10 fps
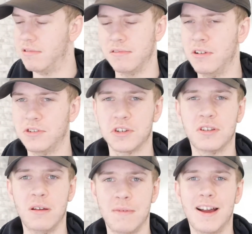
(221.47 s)
not just
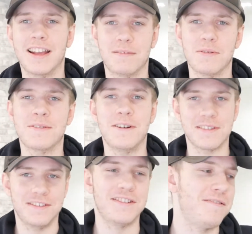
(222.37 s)
stock markets, but
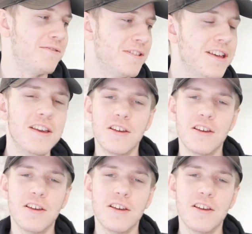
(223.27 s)
stocks in general.